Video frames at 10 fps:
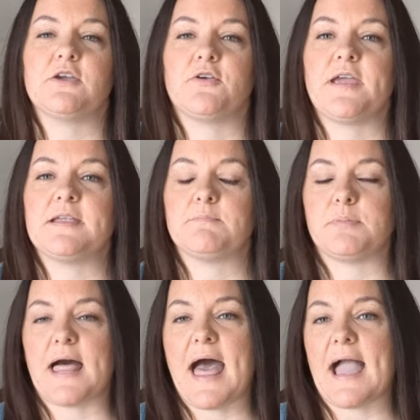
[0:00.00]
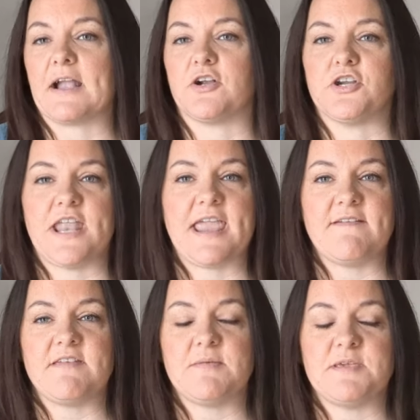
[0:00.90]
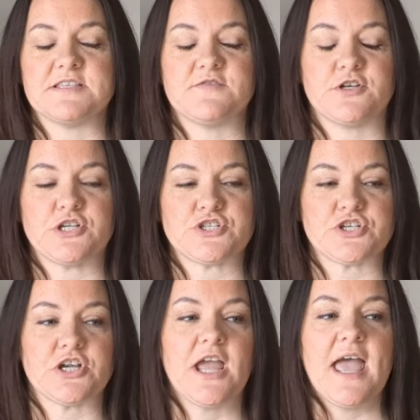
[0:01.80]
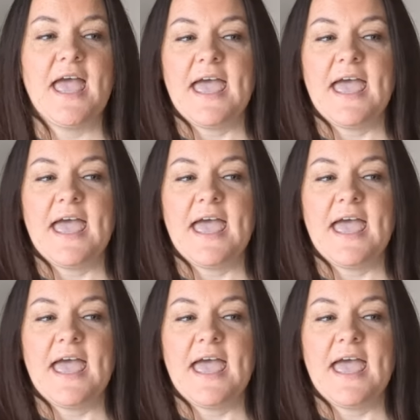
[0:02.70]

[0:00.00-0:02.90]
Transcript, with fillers: a great black or navy piece of furniture,